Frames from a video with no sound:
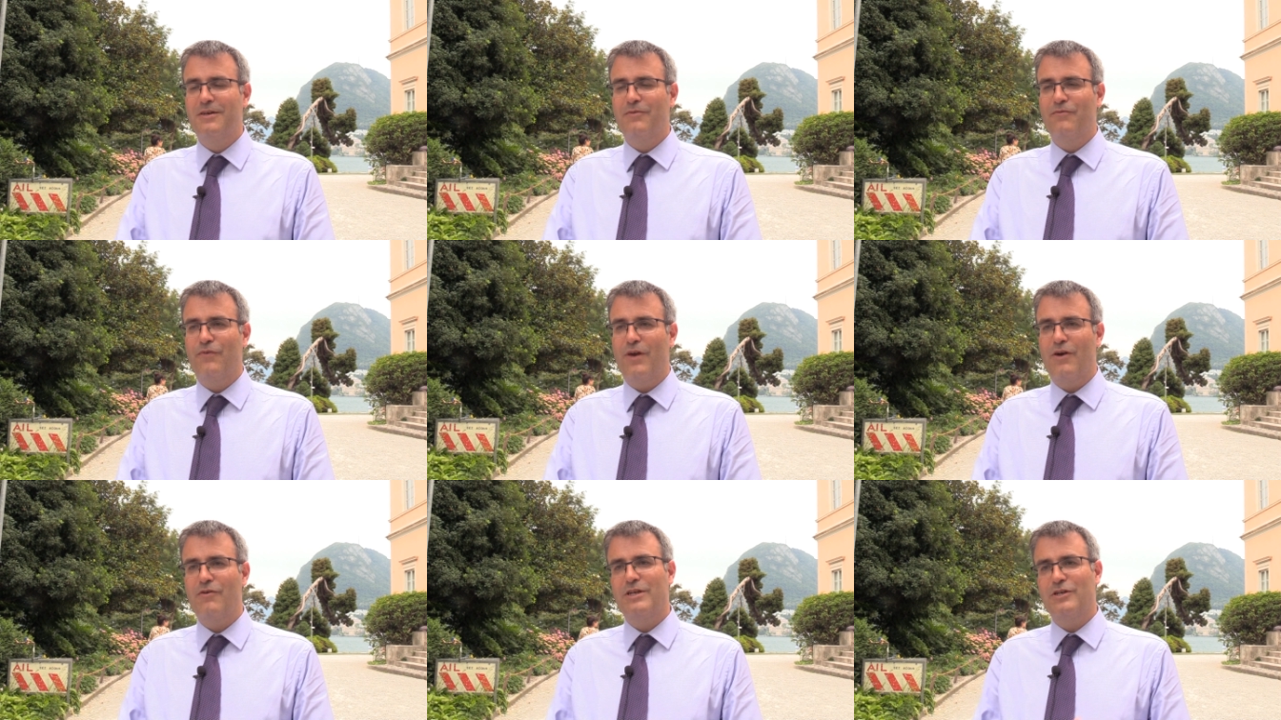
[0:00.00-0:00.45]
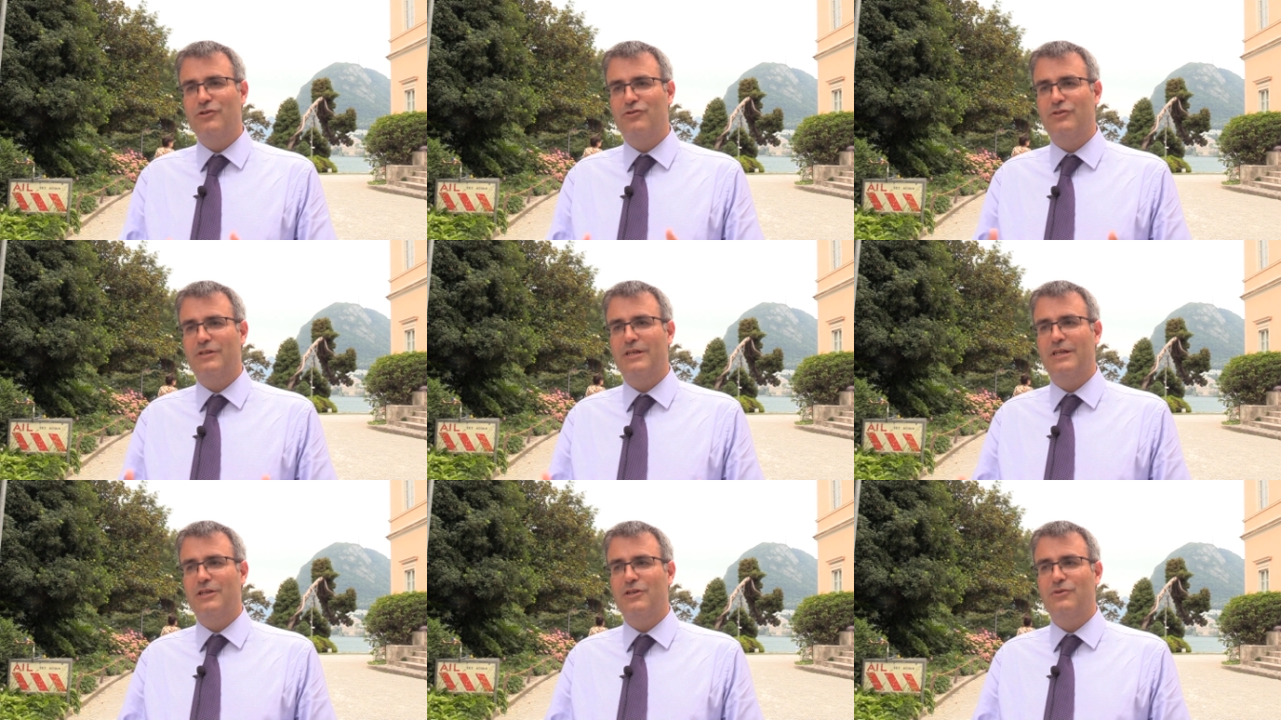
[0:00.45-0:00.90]
Very
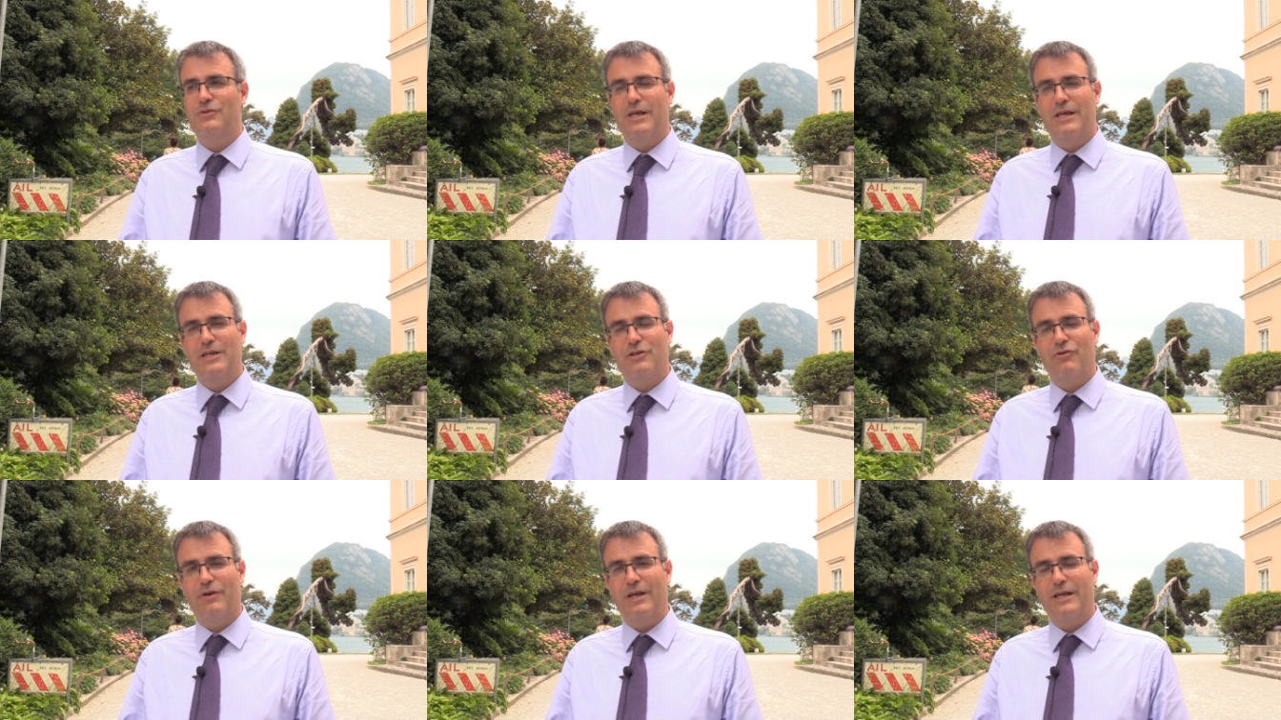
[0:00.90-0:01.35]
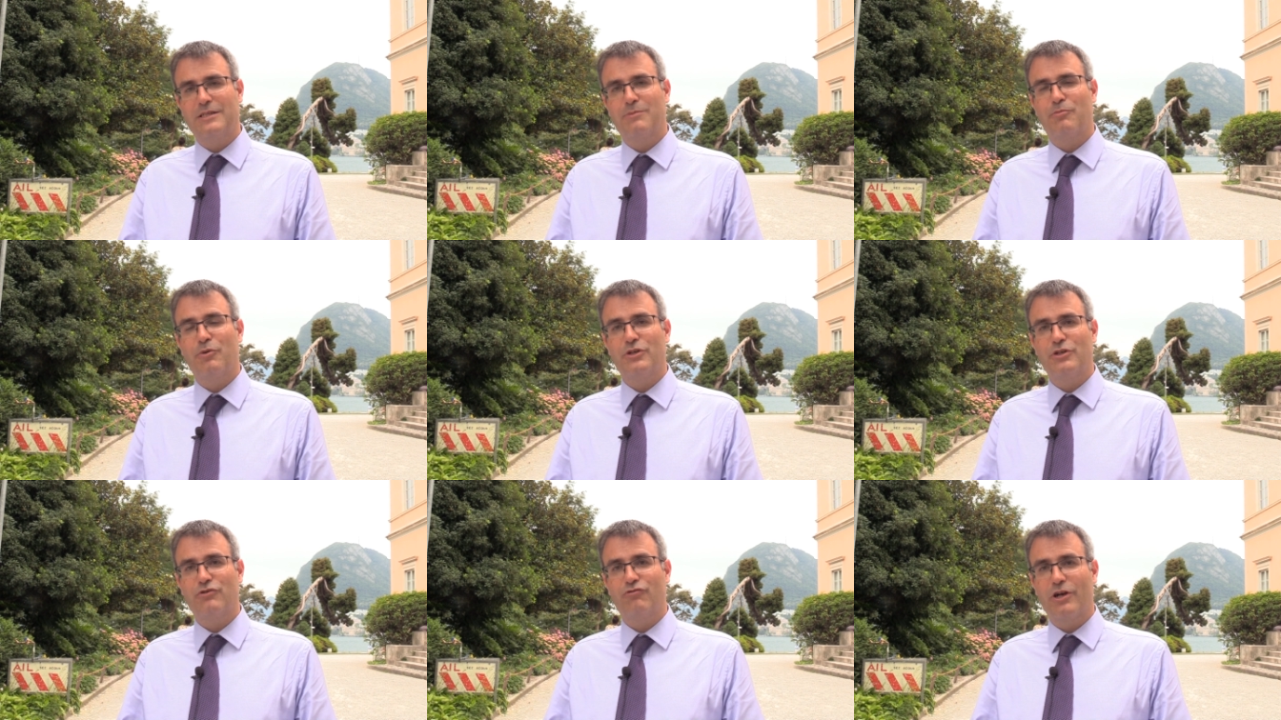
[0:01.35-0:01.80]
interesting new data on
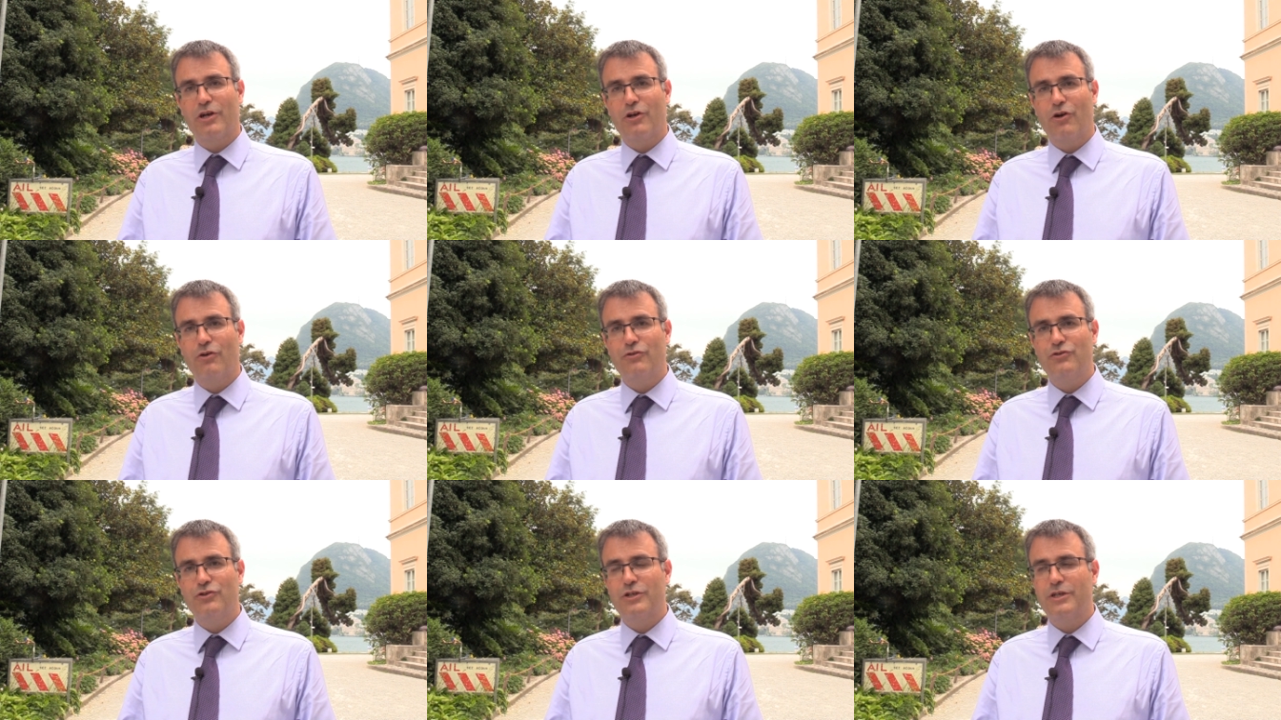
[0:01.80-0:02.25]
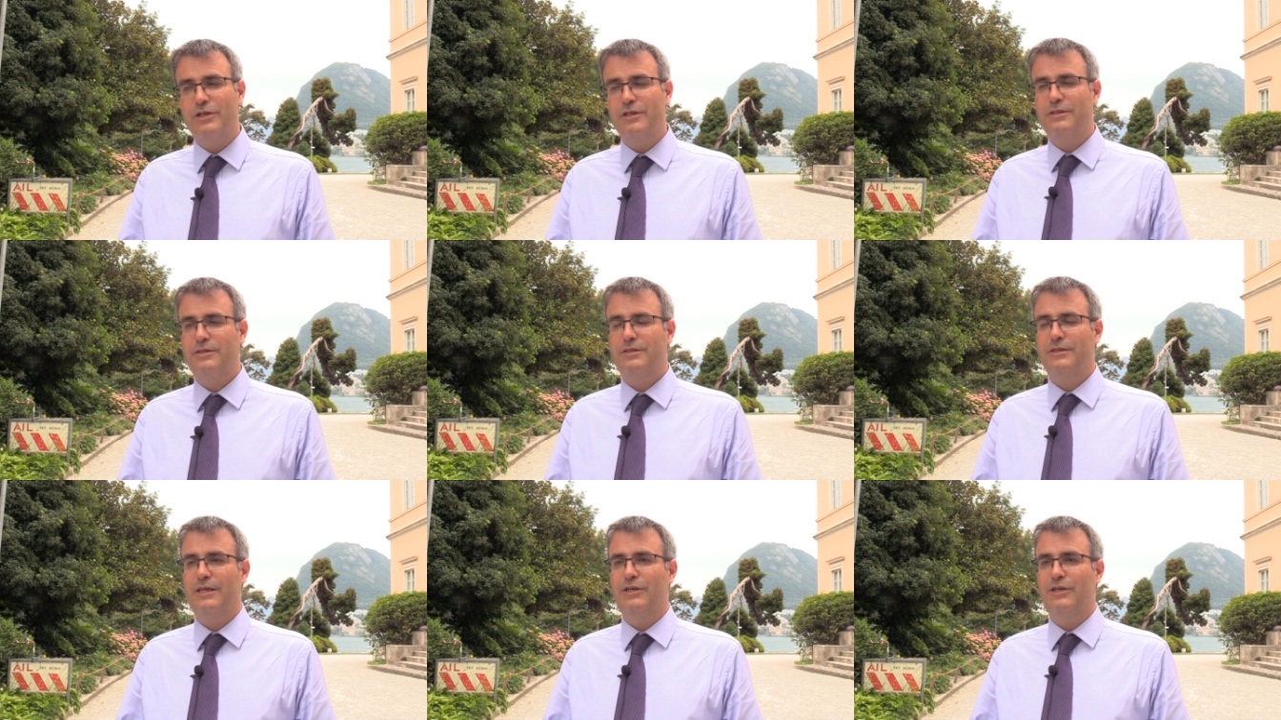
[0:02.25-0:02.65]
antibody drug conjugates,